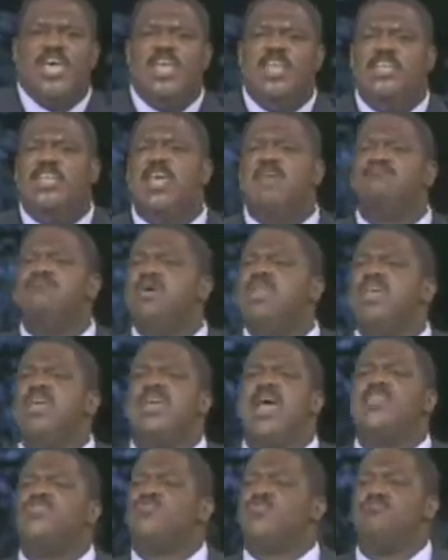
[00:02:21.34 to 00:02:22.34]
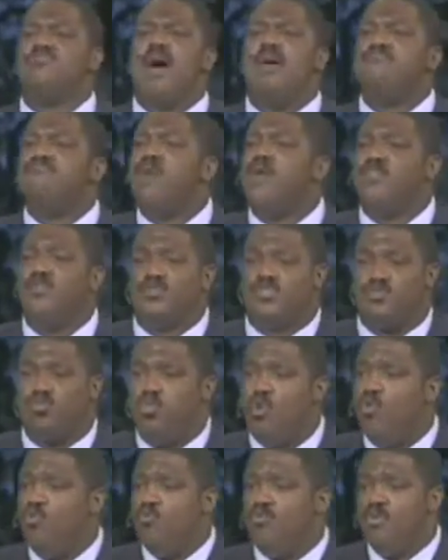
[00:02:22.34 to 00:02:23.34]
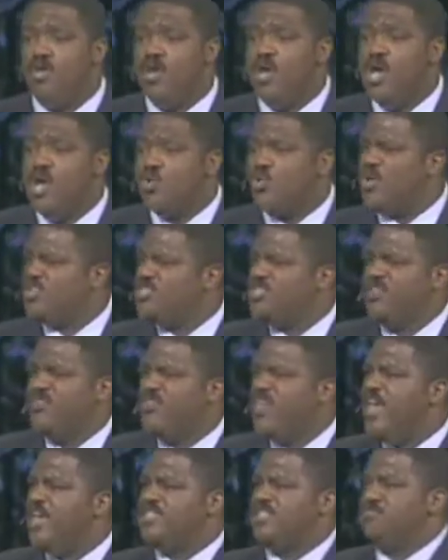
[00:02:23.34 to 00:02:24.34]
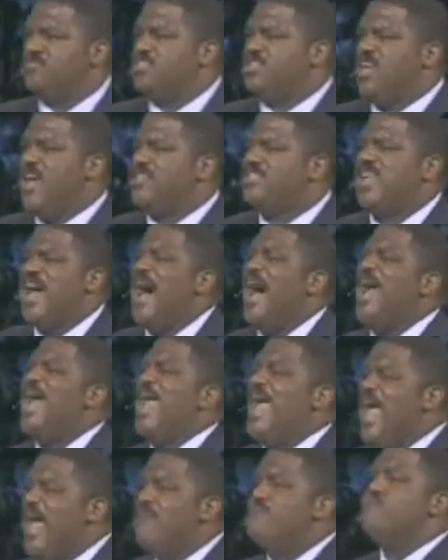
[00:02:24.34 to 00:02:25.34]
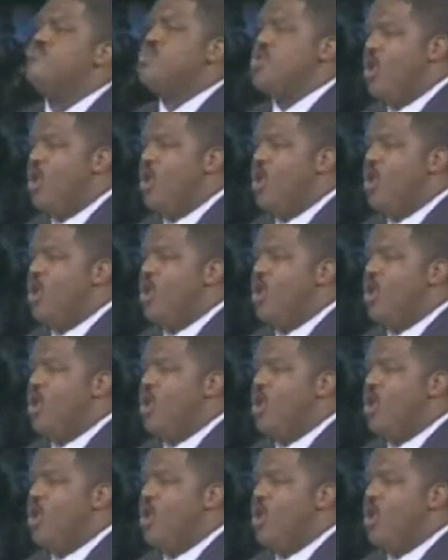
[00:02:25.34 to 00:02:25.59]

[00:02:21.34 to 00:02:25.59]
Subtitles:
he knit me together in my mother's womb. Christian theism says I am